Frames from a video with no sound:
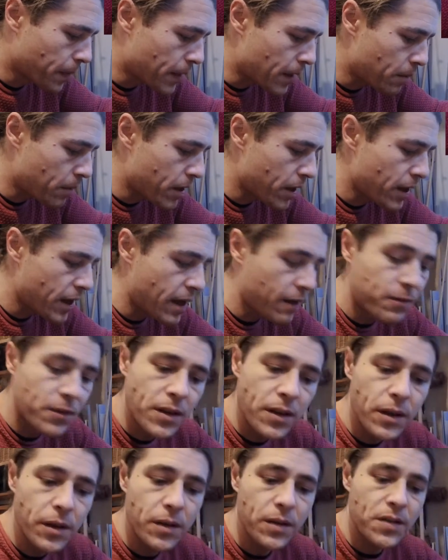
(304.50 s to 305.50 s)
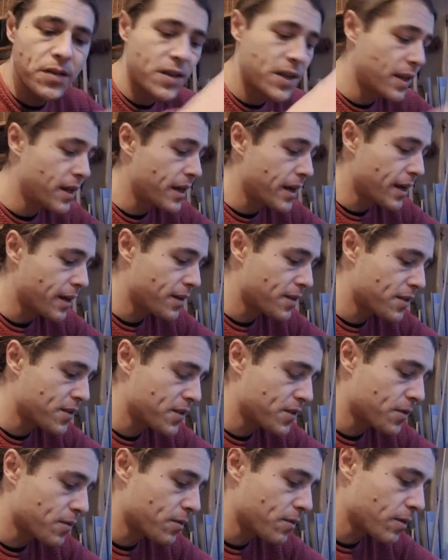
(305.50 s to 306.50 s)
I'm going to have to use
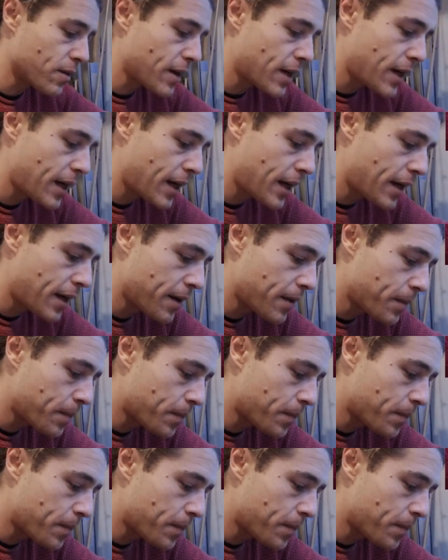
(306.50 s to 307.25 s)
TX3,